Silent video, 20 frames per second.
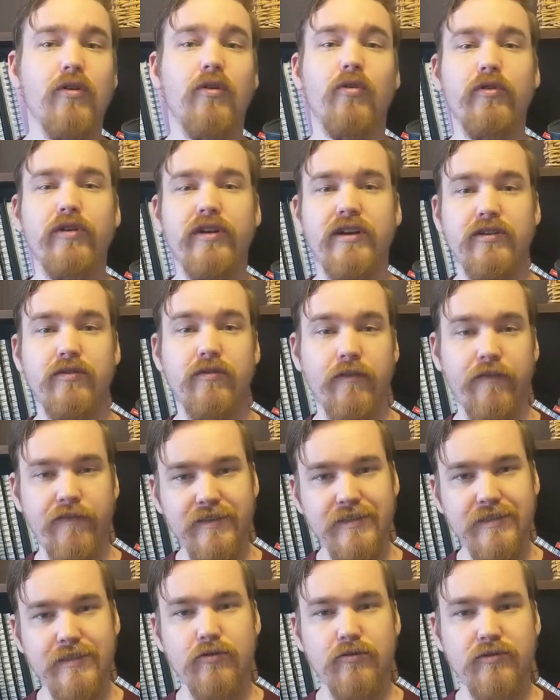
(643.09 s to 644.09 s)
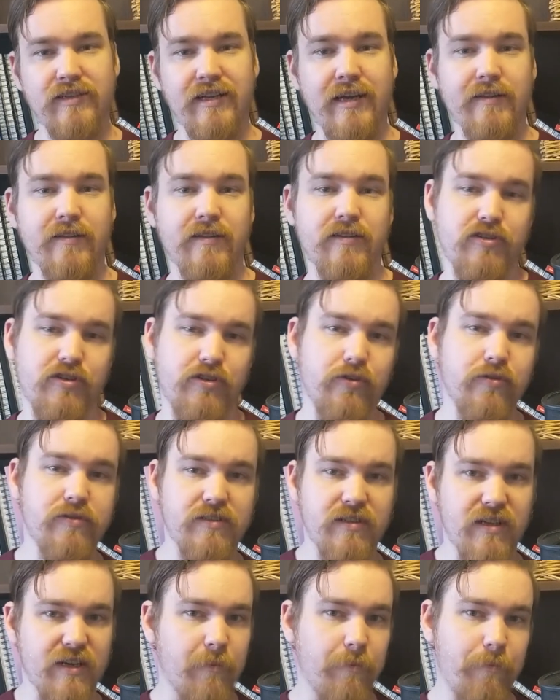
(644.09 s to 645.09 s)
or you can do a physical attack that
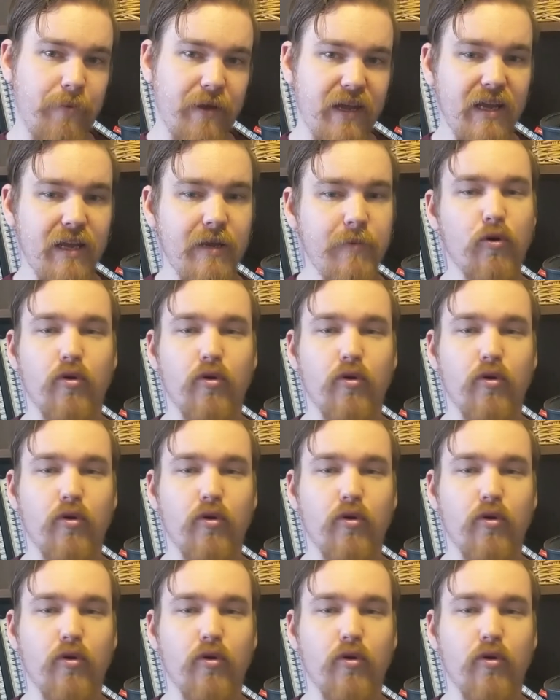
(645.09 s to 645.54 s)
shoots like a beam,